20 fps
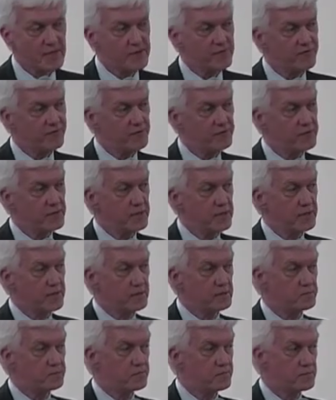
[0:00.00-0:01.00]
From
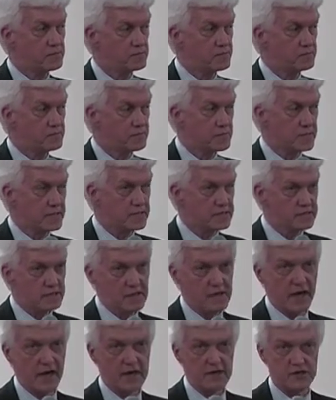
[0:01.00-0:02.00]
this
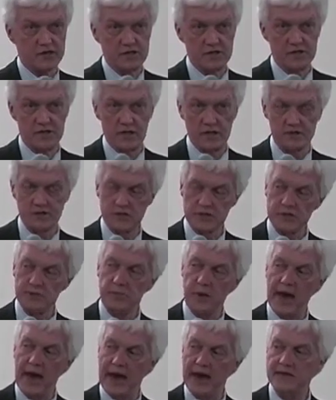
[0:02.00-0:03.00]
election that just
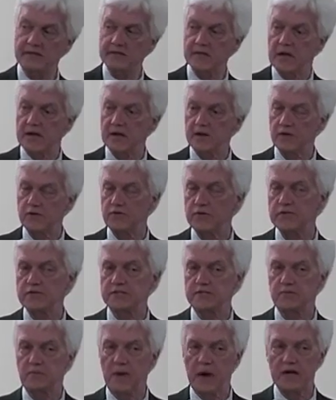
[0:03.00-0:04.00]
passed, I increased
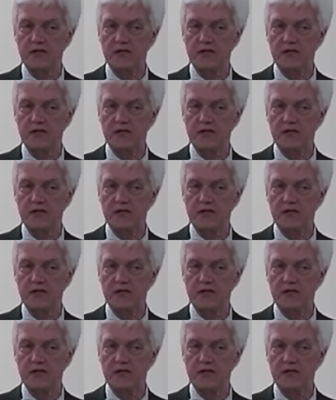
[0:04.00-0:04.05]
my